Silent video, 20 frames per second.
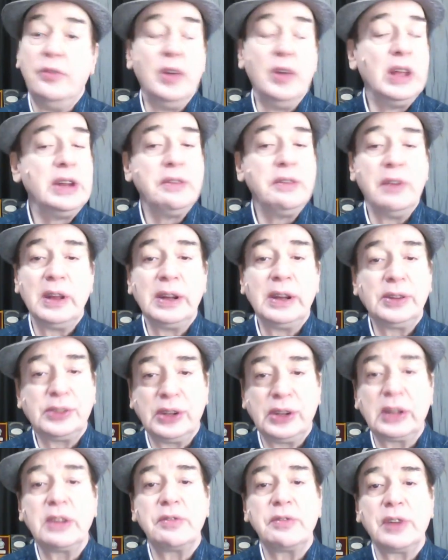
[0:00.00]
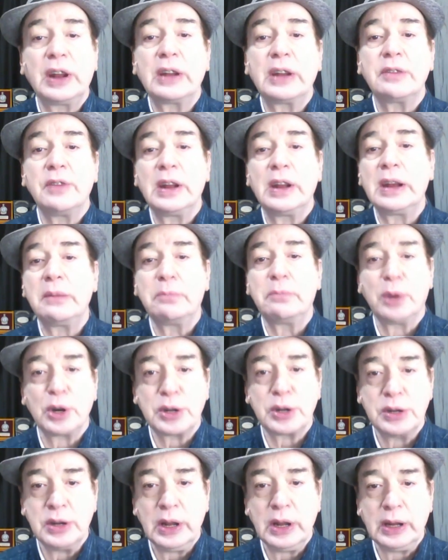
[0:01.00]
very, very significant, very
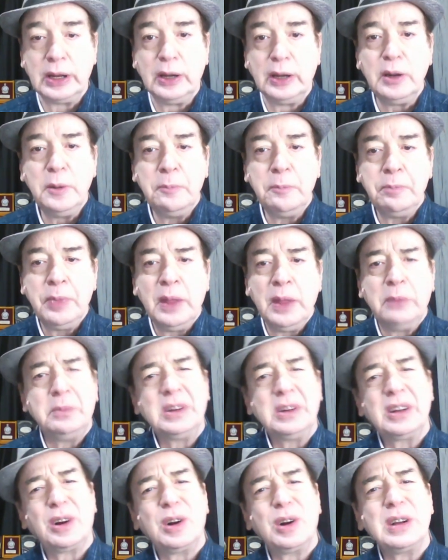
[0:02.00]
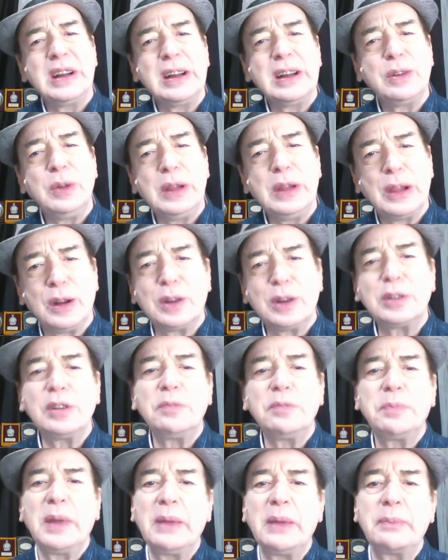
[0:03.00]
important area. But according to a lot
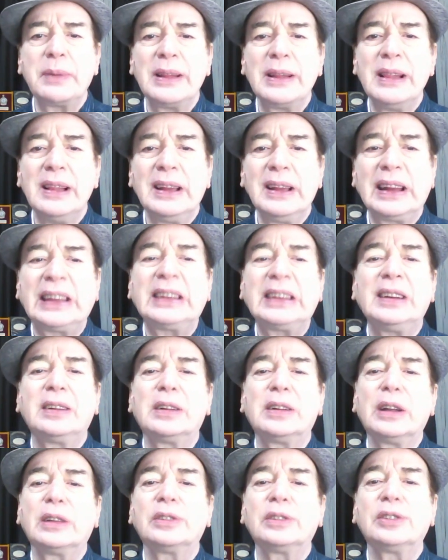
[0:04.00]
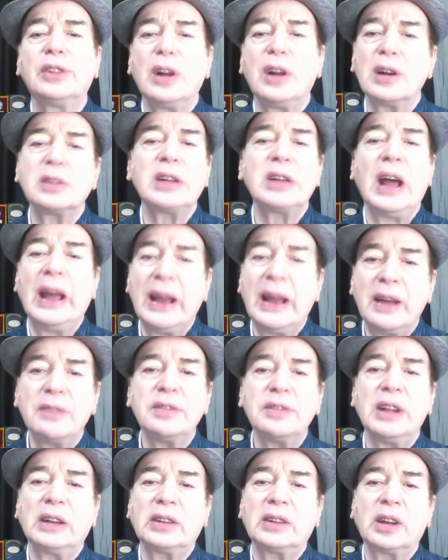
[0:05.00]
of people, it does not have
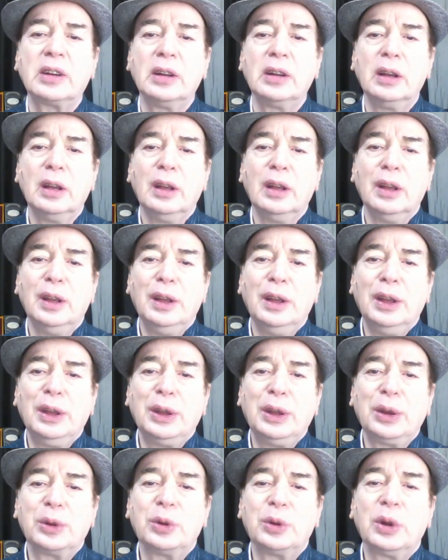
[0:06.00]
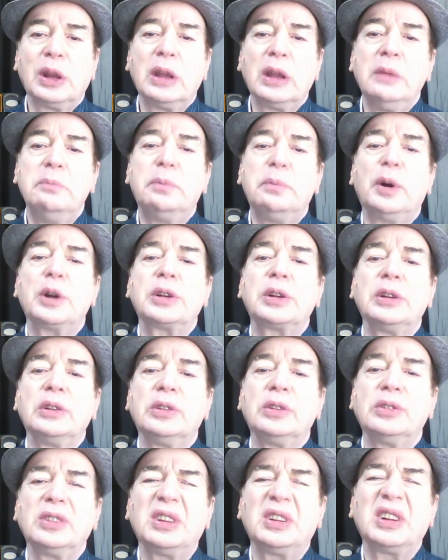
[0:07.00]
that, you know,
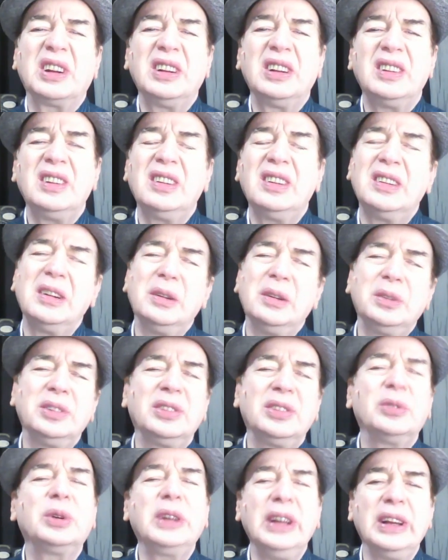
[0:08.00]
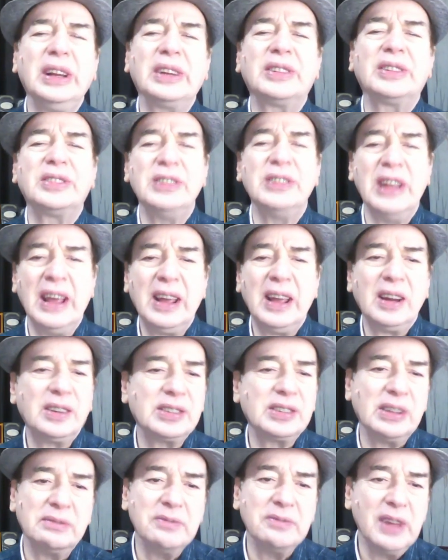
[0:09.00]
importance or it looks okay. It's there
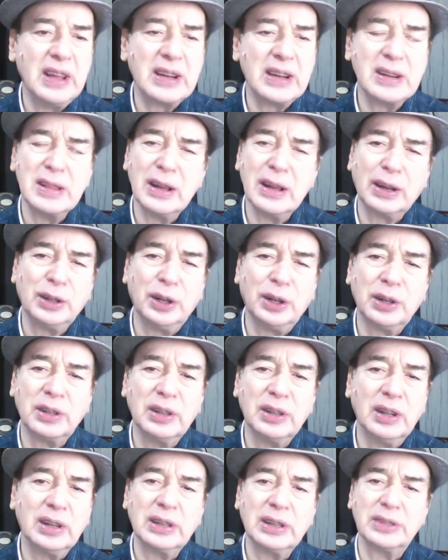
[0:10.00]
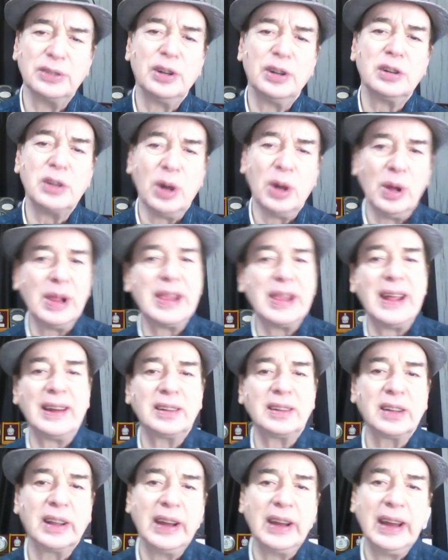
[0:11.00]
somewhere in the corner. It's not all
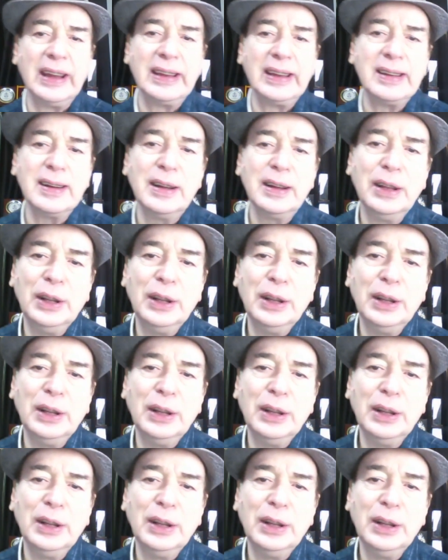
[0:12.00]
that great.